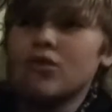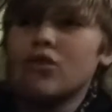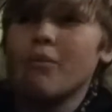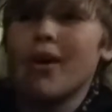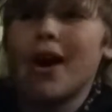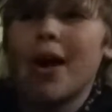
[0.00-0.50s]

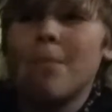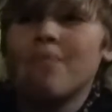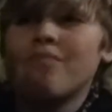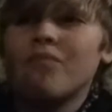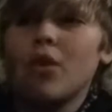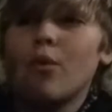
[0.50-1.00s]
some guy
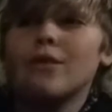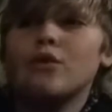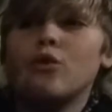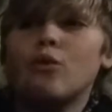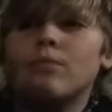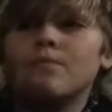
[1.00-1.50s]
he went
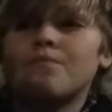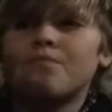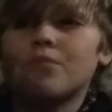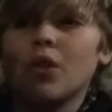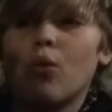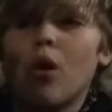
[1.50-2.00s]
to
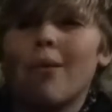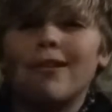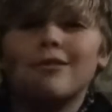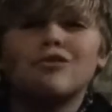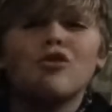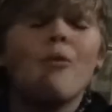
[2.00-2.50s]
a
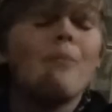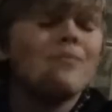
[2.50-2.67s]
Walmart so